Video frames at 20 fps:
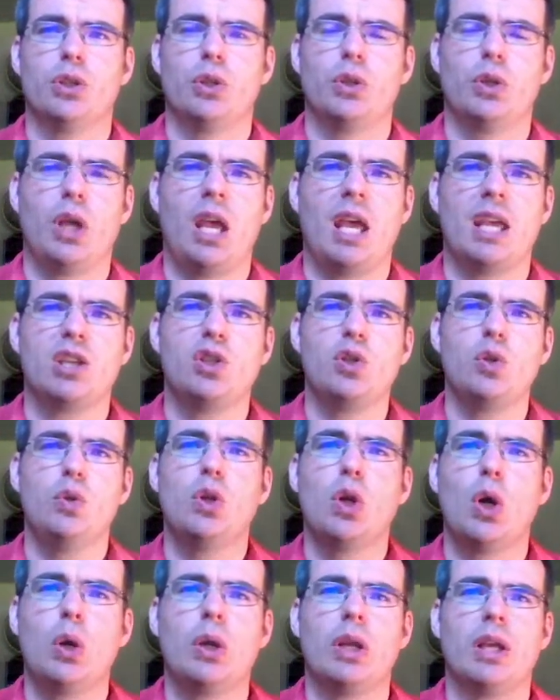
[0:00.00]
as you
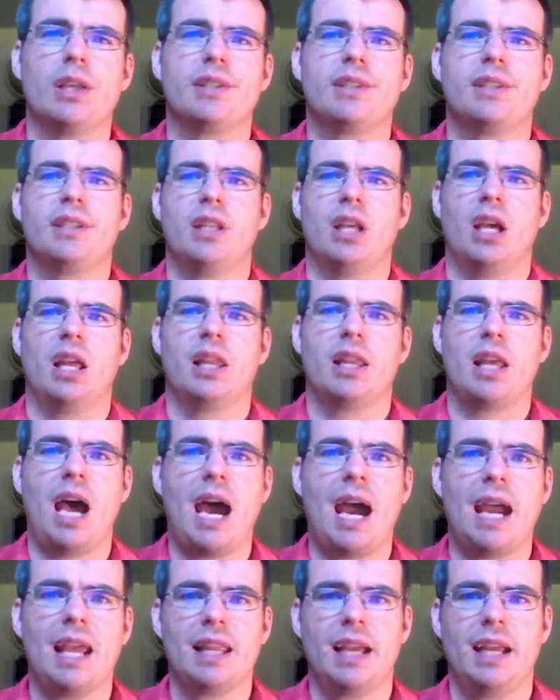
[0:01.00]
notice, the
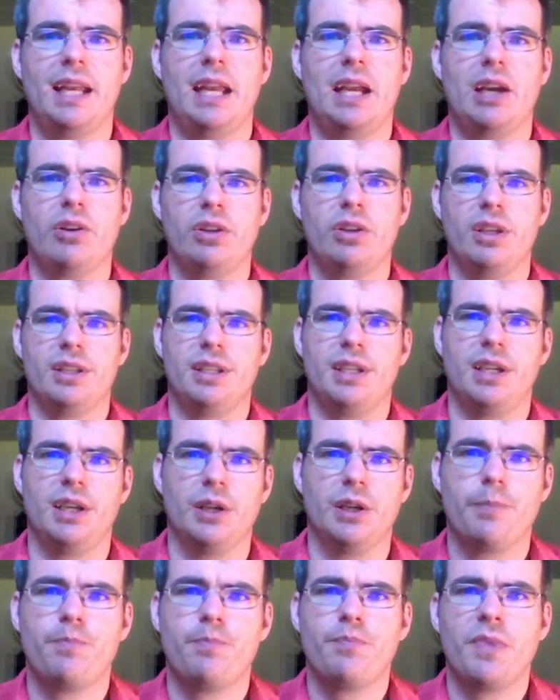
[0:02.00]
highlight areas here,